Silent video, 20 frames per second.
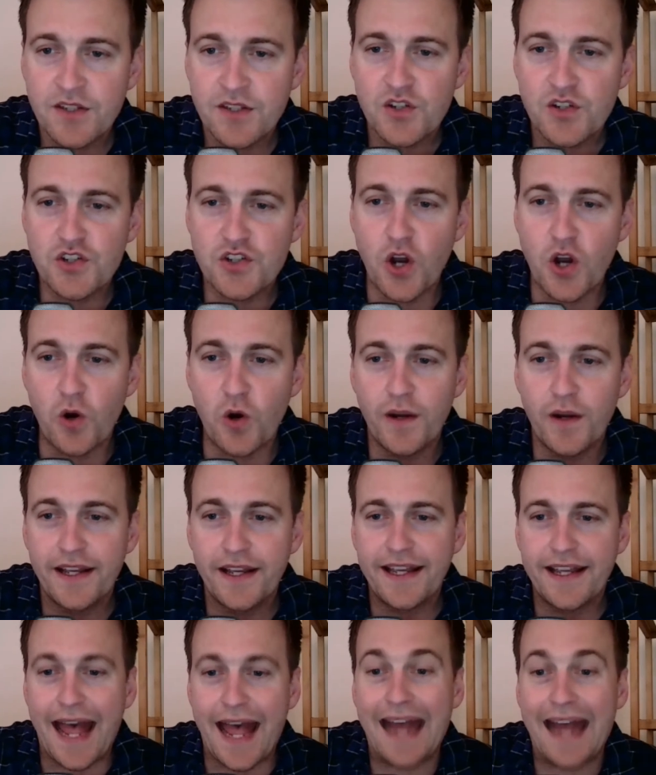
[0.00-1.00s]
So
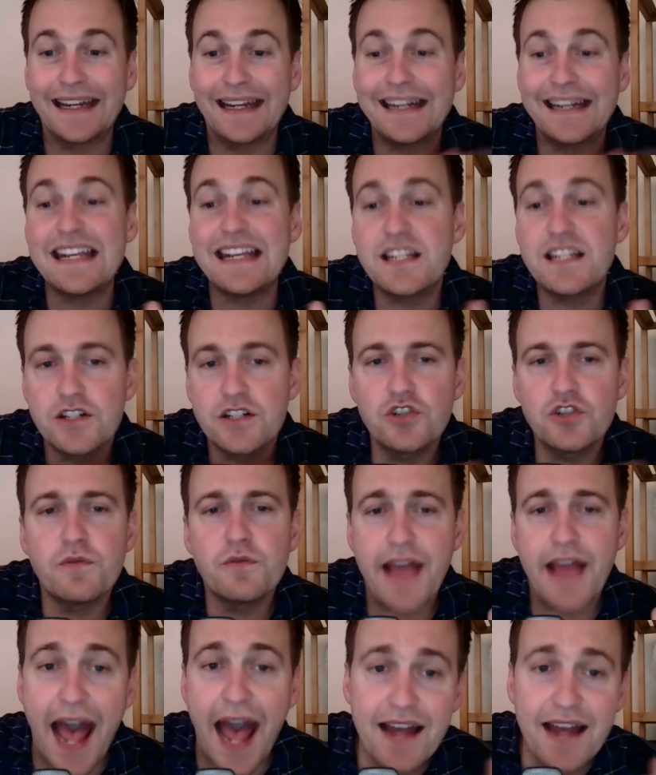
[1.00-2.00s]
at least do
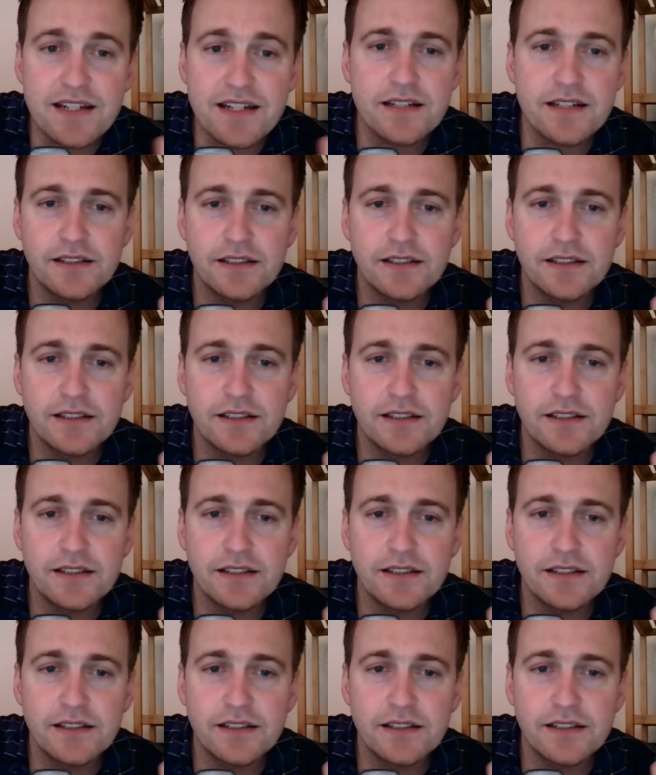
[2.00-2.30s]
that.